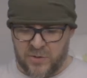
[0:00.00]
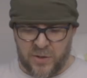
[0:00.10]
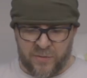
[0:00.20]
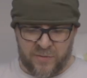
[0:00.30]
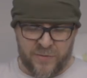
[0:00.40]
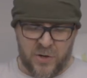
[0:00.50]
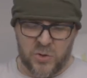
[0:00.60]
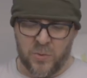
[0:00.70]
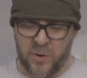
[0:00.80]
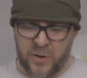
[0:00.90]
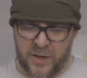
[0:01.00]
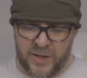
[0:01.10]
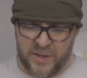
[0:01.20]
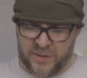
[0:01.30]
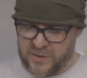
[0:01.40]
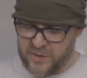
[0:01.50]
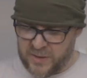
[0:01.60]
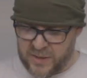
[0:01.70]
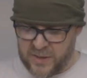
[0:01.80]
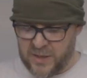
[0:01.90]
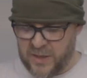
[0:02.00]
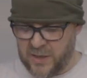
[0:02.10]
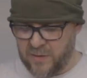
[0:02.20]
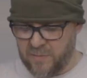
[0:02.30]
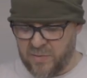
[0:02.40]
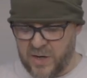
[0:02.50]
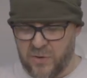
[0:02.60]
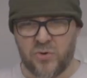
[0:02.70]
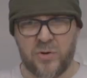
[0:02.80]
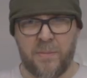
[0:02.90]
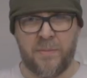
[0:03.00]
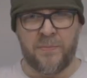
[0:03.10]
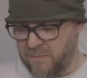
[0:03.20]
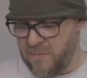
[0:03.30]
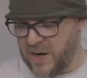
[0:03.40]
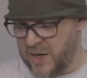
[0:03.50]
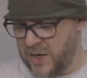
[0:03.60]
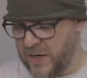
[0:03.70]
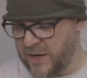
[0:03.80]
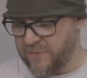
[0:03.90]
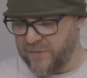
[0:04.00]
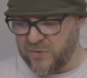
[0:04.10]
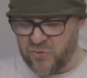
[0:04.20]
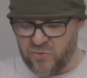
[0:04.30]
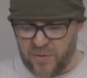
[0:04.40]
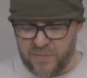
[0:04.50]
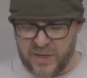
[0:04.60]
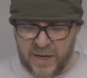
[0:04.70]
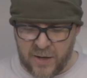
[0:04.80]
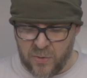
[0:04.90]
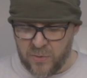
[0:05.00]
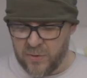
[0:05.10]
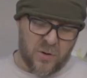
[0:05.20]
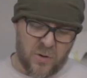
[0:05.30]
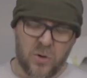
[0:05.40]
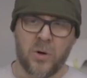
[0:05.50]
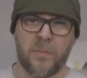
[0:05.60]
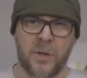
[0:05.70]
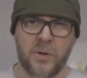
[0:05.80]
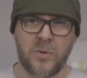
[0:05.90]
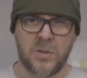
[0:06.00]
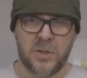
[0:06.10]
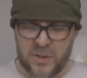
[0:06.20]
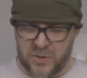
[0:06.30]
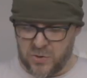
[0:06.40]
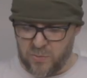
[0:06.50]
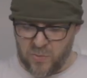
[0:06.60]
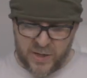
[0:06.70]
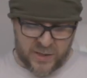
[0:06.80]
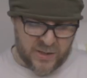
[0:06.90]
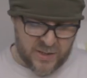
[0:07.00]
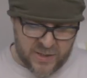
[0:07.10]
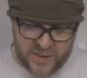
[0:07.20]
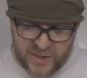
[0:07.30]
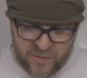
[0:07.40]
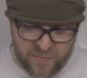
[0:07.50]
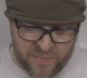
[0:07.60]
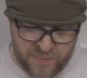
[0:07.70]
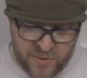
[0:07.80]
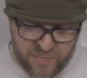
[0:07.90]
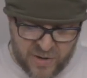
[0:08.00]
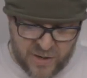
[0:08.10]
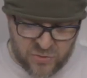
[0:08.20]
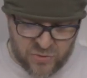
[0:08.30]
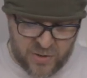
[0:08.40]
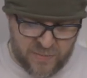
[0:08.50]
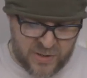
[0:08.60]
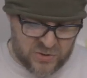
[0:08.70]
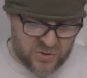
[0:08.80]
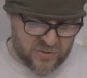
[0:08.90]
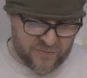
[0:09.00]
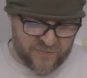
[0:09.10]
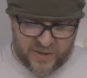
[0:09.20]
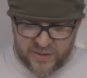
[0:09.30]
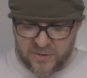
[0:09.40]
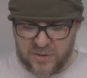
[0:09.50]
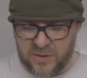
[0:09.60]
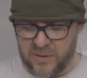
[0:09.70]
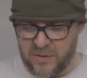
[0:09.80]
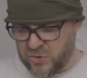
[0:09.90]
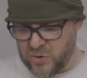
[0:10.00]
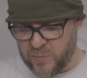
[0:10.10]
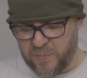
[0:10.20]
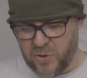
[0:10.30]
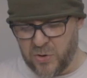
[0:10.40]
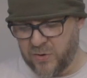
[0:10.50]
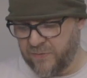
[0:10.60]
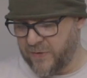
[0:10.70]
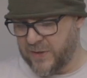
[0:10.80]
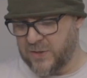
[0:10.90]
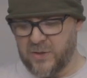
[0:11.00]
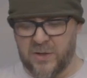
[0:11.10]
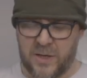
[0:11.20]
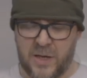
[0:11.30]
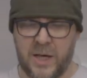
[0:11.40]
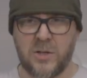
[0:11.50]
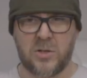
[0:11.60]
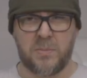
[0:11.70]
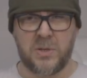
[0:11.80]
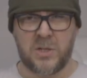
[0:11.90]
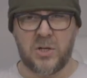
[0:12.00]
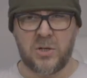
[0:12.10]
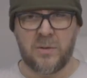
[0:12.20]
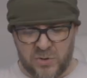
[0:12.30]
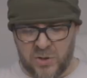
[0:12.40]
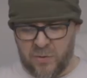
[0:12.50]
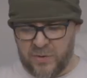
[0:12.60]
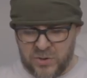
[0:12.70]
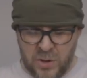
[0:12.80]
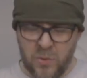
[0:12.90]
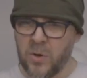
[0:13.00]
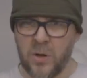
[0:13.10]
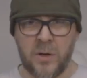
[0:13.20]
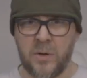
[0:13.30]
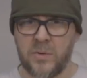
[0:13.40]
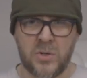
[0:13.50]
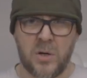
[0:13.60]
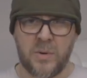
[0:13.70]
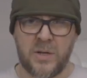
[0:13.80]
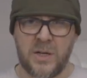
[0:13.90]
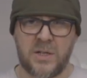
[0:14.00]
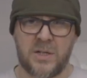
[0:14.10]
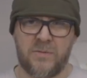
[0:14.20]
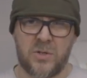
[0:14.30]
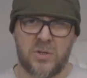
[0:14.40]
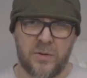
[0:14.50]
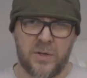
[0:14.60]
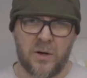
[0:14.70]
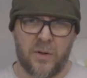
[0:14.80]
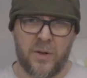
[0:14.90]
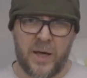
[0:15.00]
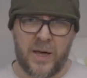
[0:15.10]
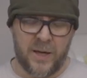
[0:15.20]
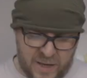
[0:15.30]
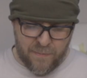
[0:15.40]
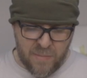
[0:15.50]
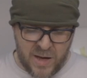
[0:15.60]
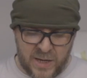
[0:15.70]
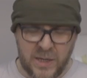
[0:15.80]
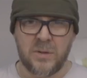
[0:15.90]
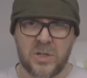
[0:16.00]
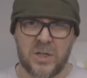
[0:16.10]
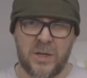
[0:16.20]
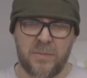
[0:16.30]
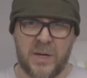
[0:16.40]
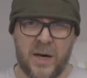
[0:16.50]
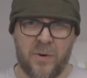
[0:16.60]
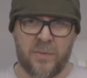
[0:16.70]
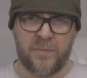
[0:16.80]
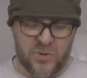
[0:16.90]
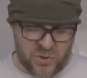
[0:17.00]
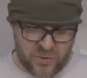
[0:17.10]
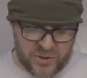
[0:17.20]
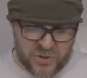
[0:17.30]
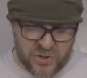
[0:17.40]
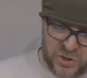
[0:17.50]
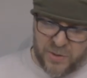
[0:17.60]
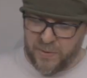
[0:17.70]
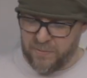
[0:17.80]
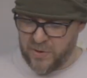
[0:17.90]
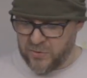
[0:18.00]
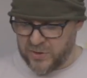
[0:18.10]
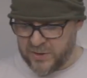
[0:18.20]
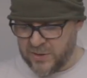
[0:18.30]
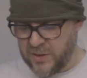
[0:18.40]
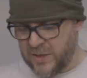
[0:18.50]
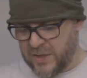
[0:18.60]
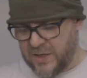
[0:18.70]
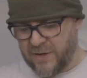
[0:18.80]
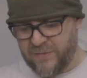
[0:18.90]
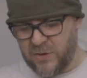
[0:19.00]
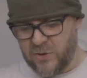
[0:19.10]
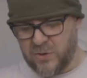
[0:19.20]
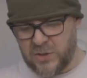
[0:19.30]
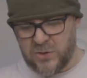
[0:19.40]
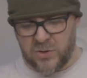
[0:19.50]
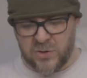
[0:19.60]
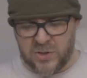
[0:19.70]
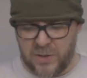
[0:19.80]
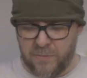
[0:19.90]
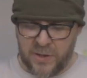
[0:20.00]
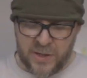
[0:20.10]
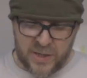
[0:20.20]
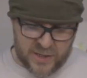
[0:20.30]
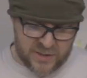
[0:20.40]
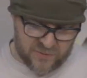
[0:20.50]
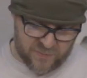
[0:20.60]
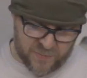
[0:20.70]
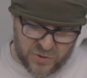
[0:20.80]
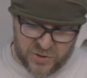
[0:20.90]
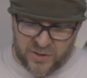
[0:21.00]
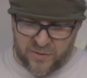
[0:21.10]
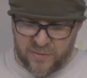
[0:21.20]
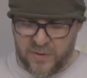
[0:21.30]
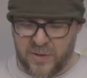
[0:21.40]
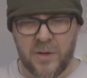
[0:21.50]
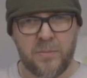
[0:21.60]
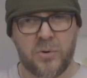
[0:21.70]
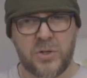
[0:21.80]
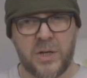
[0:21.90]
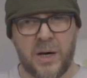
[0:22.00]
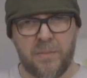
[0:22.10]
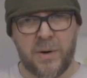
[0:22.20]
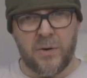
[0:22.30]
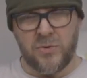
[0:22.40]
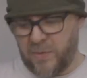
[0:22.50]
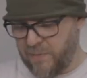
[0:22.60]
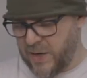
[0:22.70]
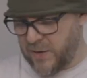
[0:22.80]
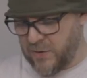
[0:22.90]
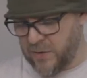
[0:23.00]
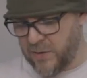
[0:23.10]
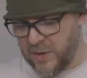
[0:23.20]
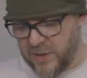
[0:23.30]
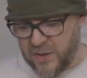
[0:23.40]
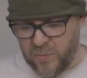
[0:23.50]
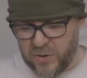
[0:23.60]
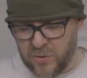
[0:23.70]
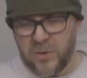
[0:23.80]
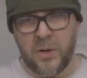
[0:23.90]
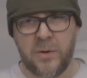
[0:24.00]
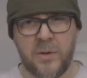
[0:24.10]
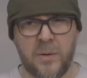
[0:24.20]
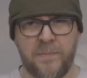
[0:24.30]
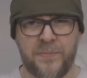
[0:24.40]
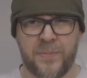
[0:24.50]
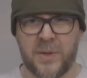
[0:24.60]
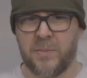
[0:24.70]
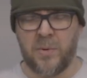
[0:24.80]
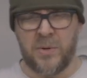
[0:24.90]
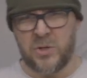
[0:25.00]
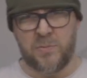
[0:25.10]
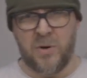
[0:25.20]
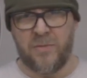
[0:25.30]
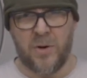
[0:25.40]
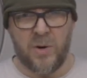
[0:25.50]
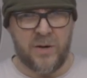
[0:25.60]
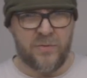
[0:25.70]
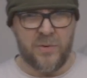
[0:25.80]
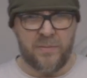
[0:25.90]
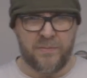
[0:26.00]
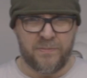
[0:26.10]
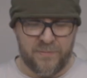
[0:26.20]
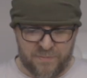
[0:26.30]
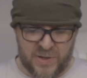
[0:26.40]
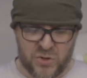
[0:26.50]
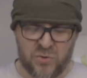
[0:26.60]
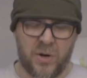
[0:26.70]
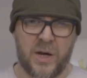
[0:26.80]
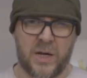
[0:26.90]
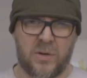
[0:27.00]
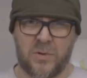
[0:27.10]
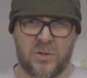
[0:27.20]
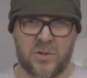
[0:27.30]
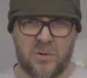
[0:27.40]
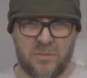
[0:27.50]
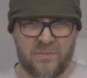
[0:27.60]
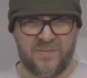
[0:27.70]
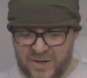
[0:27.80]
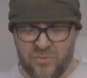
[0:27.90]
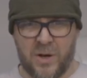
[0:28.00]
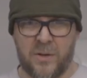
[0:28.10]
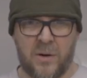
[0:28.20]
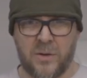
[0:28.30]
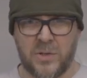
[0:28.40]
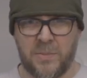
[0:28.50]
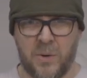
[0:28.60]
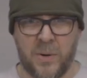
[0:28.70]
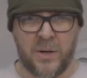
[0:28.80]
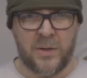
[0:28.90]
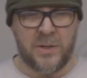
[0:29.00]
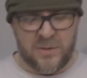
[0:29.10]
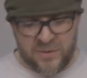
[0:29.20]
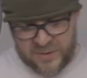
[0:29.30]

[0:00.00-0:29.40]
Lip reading: So the first one is the brow trim may have dropped down or come loose in some way. Now the brow trim is just fixed, it's just fitted into position. So there's no glue, there's no adhesive, there's nothing on there. may slip down during the shipping process. If it does, it's just simply a case of pushing that brow trim back on. We could glue them, but we're just moving away from being screen accurate, so I'd rather not, to be quite honest.